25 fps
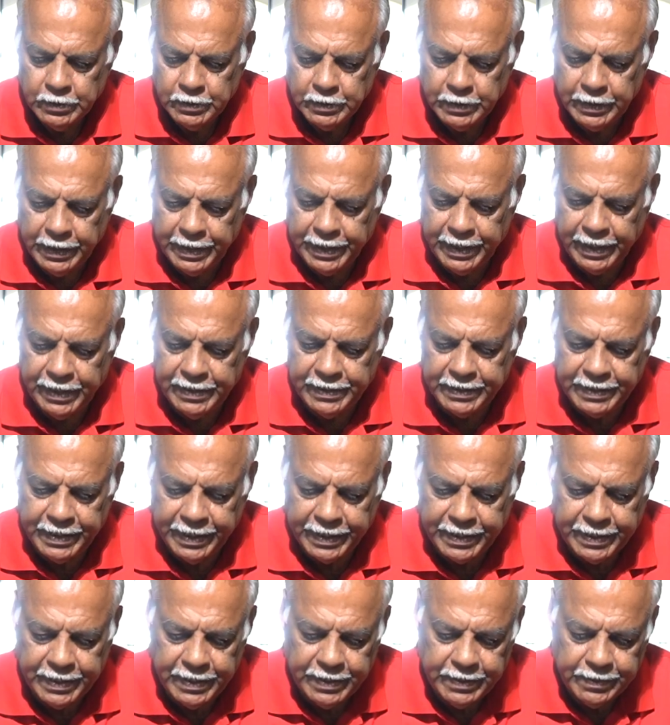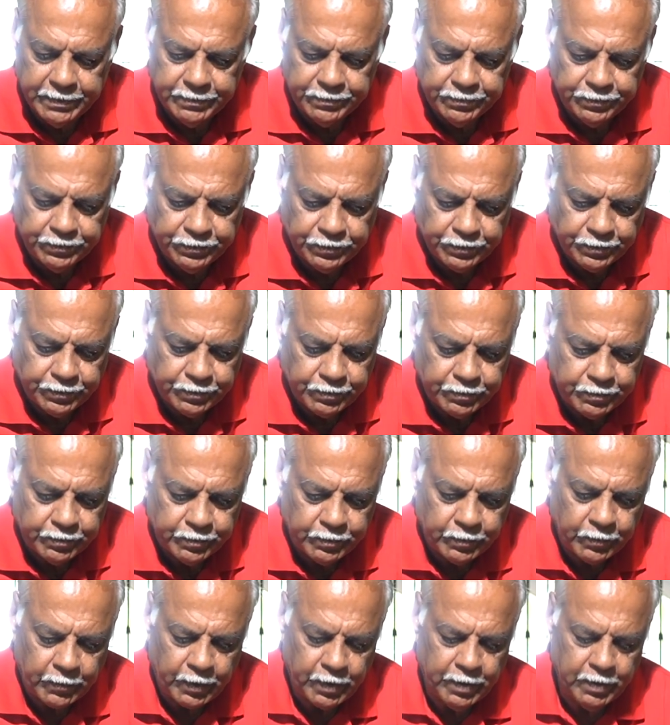Then I'll take
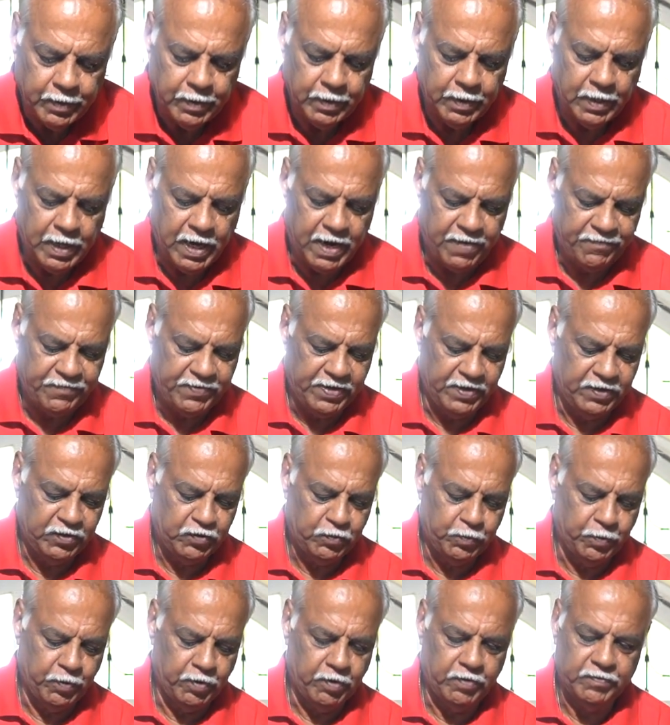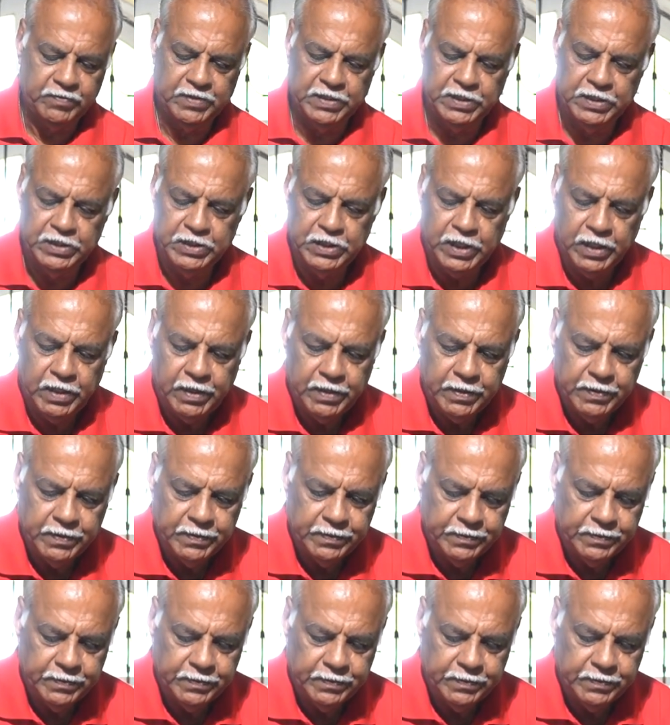half teaspoon of ginger